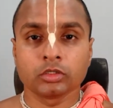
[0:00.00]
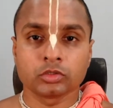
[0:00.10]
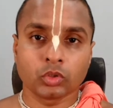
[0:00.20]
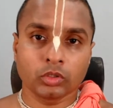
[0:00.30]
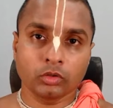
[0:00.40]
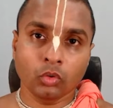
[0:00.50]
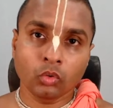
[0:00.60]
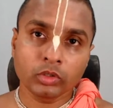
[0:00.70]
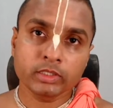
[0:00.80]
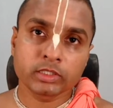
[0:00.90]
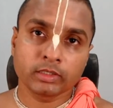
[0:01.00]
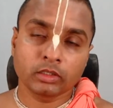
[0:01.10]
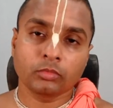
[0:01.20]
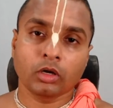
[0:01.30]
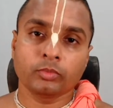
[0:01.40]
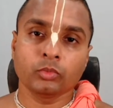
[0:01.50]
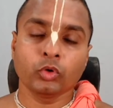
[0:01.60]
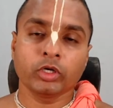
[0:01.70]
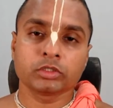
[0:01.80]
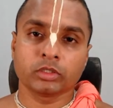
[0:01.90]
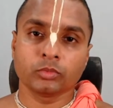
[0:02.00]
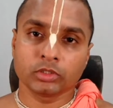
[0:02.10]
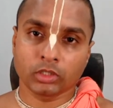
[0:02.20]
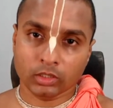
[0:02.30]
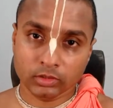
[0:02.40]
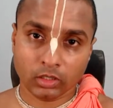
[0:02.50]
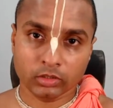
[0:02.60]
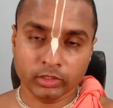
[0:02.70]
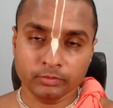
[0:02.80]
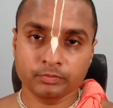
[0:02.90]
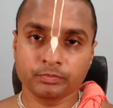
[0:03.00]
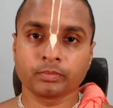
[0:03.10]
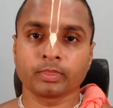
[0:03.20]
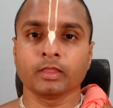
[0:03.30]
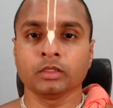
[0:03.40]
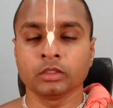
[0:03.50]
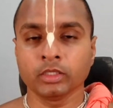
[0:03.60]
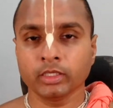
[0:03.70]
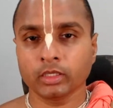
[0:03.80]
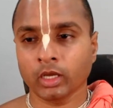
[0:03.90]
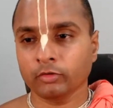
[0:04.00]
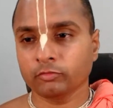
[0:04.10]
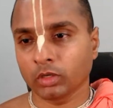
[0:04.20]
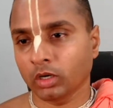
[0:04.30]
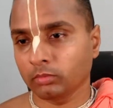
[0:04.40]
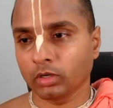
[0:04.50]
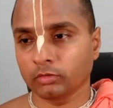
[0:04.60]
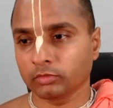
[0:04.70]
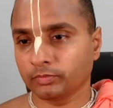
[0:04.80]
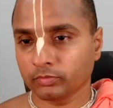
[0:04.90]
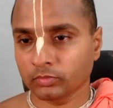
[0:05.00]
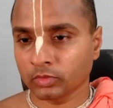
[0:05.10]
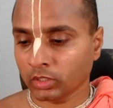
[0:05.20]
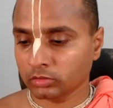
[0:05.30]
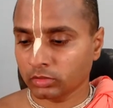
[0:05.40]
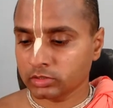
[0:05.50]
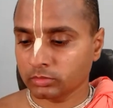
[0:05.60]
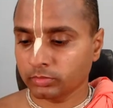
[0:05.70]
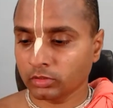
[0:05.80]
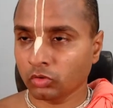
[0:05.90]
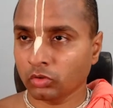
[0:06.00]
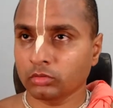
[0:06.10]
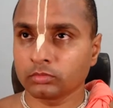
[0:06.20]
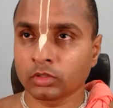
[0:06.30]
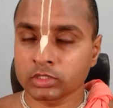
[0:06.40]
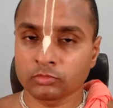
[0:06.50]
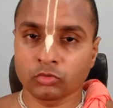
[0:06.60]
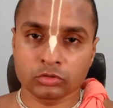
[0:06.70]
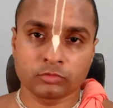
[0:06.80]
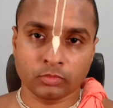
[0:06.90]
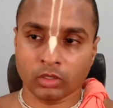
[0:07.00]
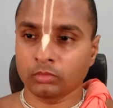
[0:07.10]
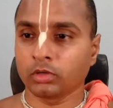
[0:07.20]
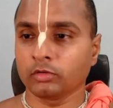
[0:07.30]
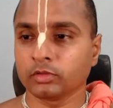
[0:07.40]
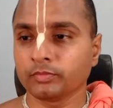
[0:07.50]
So only Chaitanya Mahaprabhu and Srimati Radharani, they have Mahabhava. They are the recipient or reservoirs of Mahabhava.